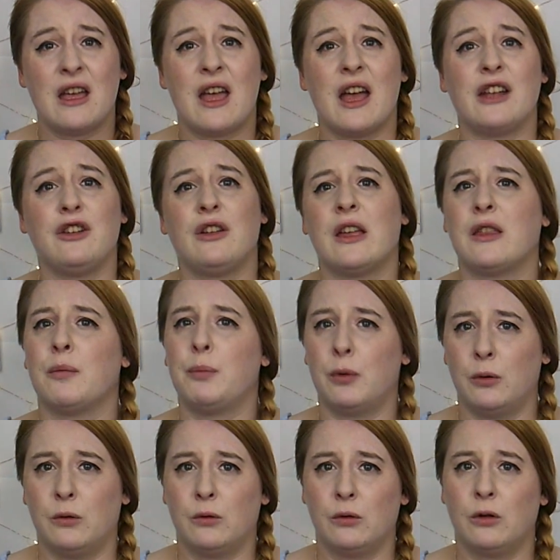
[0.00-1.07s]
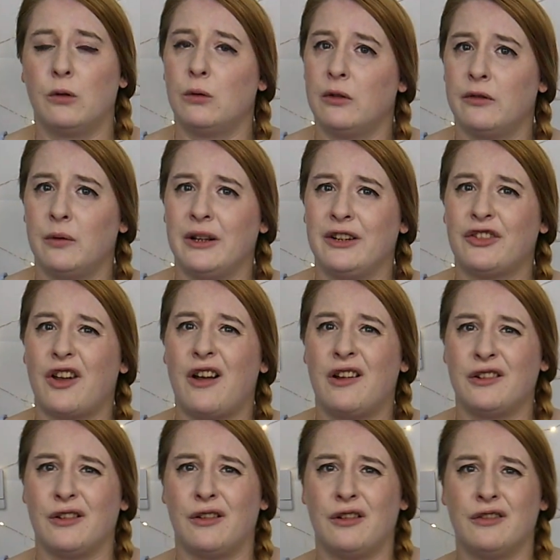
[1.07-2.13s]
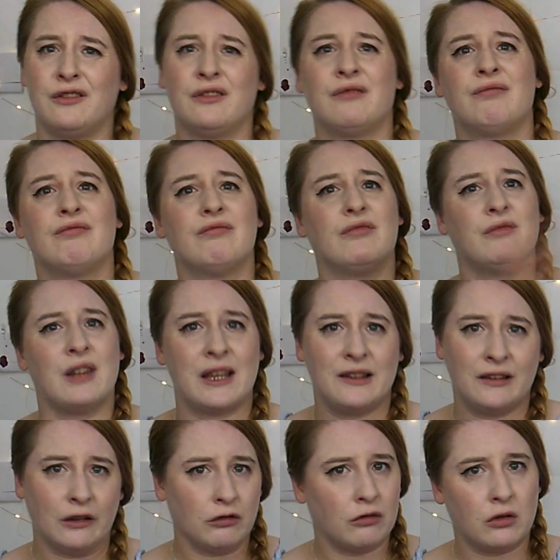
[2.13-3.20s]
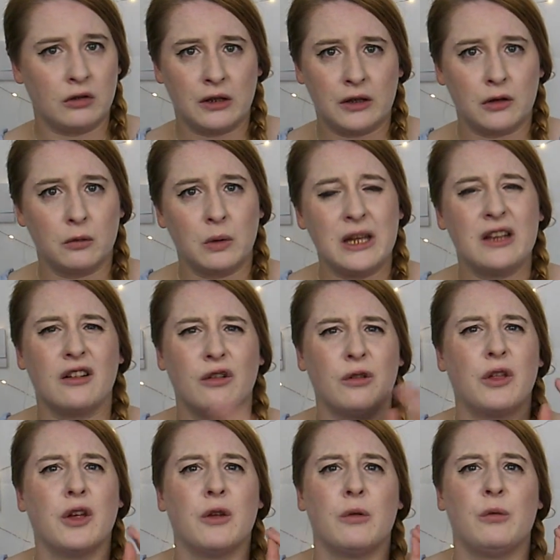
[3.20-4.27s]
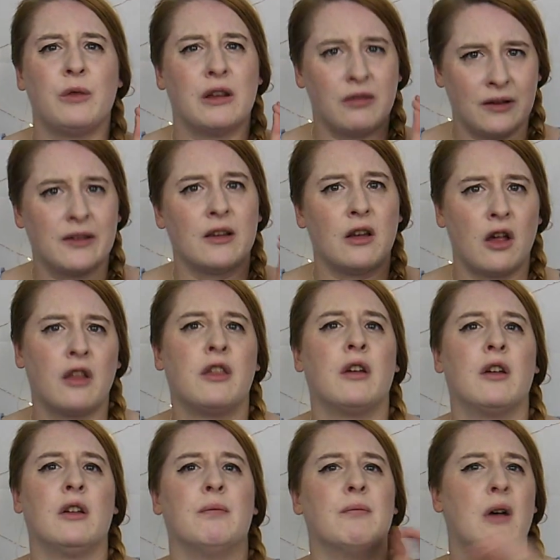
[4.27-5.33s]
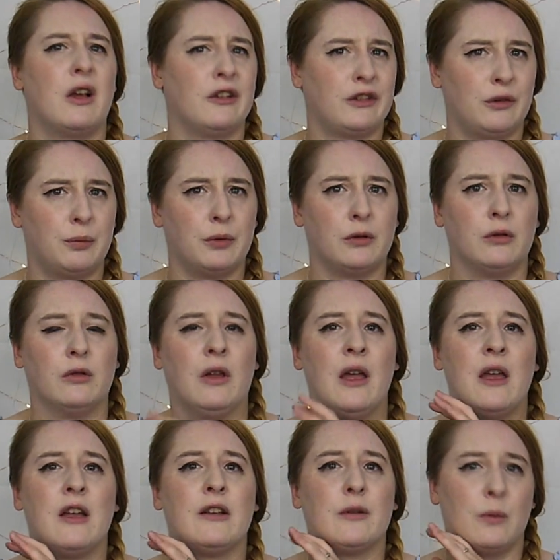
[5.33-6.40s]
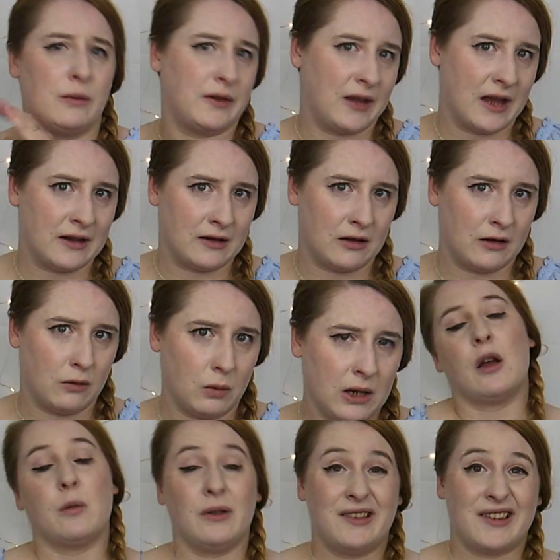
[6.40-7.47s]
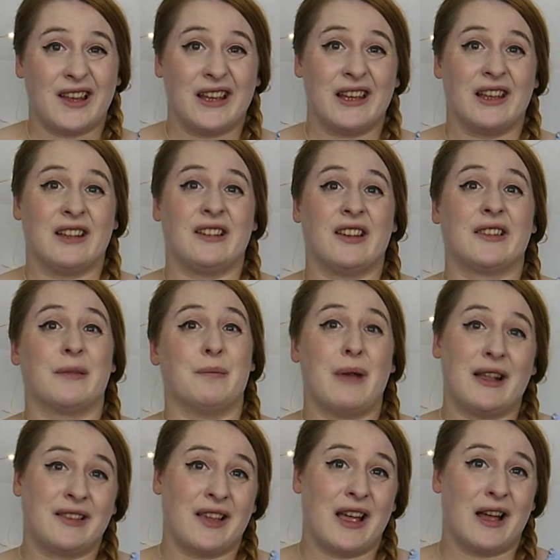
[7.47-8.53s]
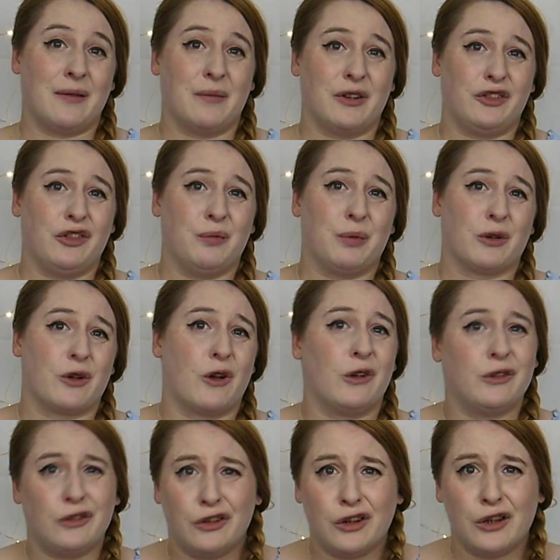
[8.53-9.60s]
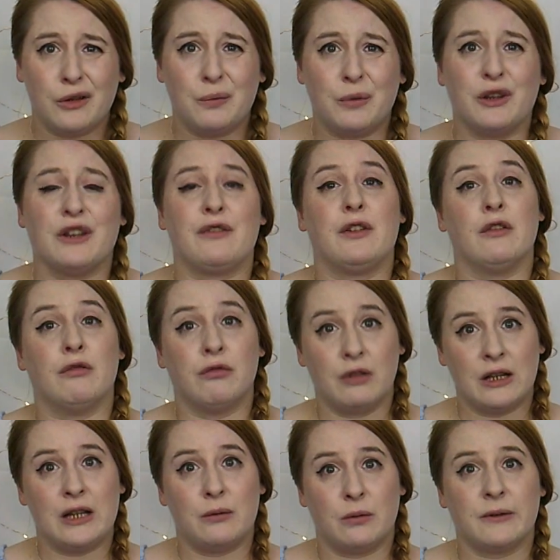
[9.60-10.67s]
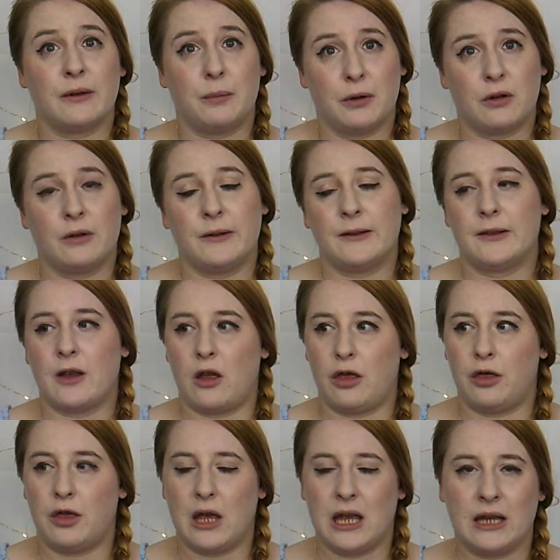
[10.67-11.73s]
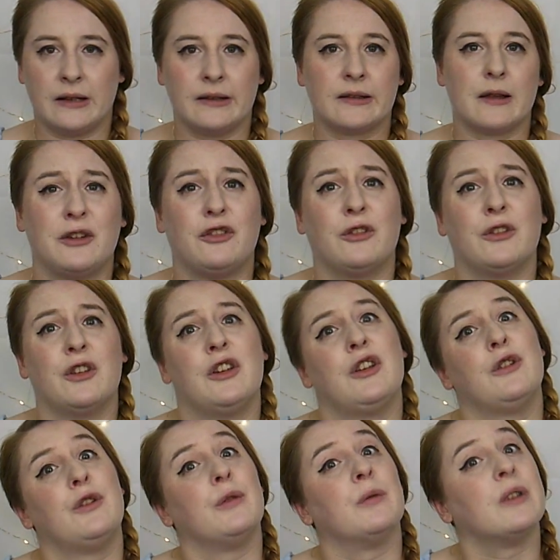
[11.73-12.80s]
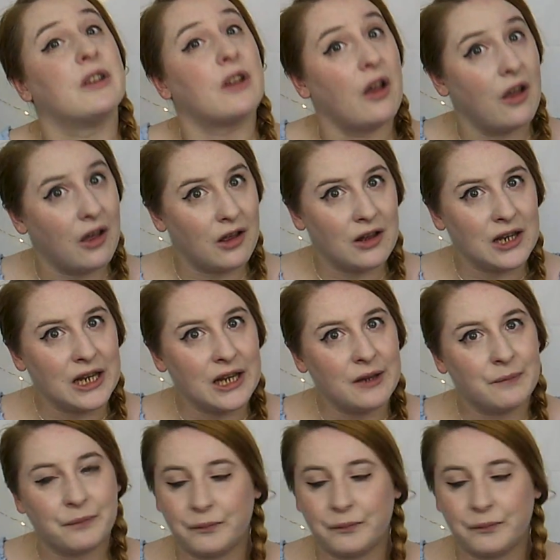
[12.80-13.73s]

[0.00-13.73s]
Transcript: and you get the ball, all of which aren't on later on in the week, although there is another masked ball towards the end of the week. I would say it doesn't matter how much you book onto, but if you really want to book onto certain things, make sure that you do it early.